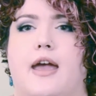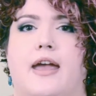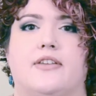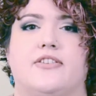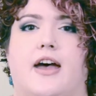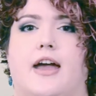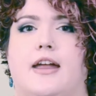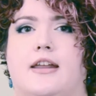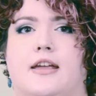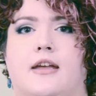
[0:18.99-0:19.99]

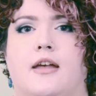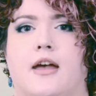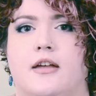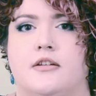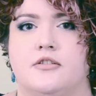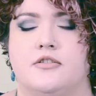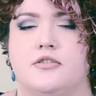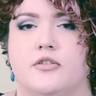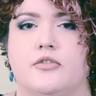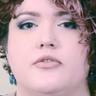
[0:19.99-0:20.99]
anxiety and
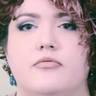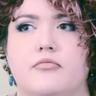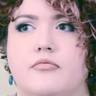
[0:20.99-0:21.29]
just